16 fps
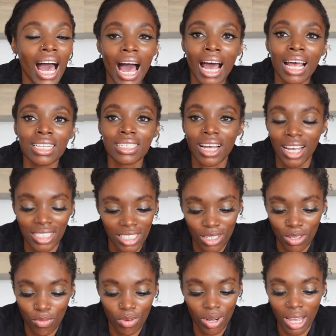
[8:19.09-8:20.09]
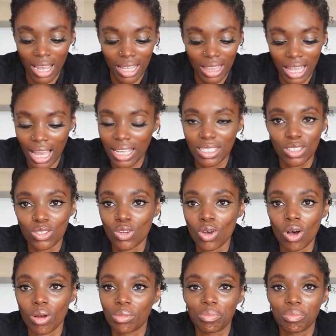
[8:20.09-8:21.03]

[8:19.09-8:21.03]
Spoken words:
And I just feel like that's not